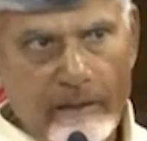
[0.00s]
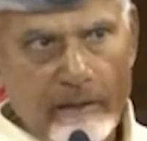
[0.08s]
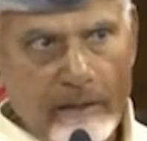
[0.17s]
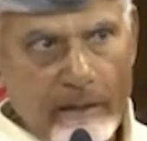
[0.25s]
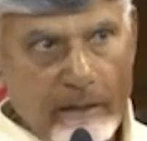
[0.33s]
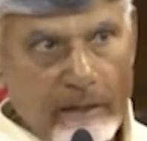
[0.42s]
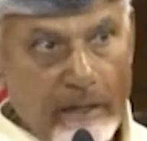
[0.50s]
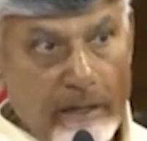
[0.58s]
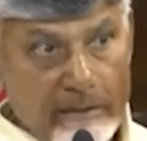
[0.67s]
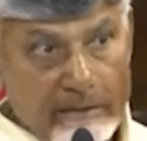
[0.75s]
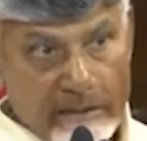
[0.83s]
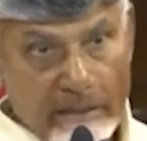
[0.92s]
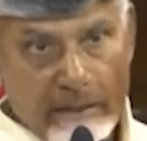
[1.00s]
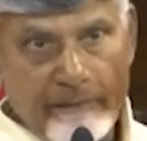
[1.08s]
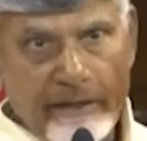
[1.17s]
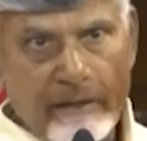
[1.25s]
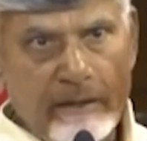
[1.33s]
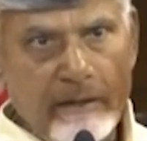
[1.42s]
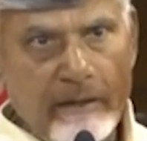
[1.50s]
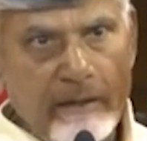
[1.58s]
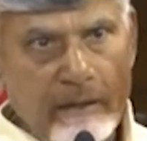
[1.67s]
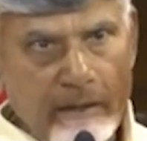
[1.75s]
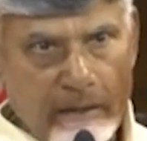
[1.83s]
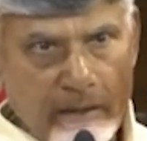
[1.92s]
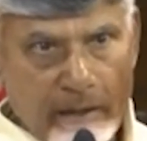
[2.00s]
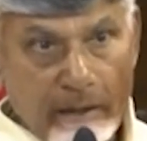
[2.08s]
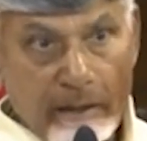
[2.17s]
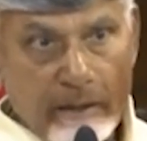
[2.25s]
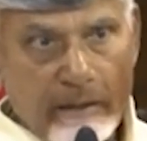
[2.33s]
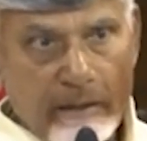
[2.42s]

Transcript: India is having a right